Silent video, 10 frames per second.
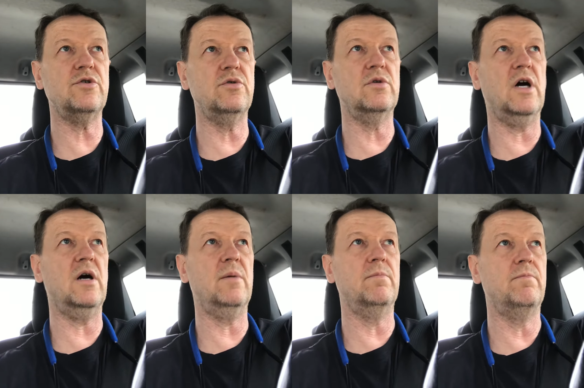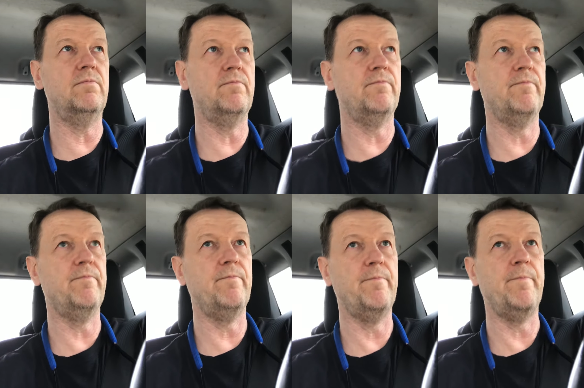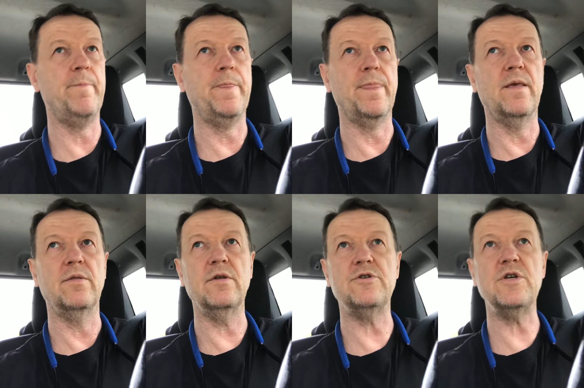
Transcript: to the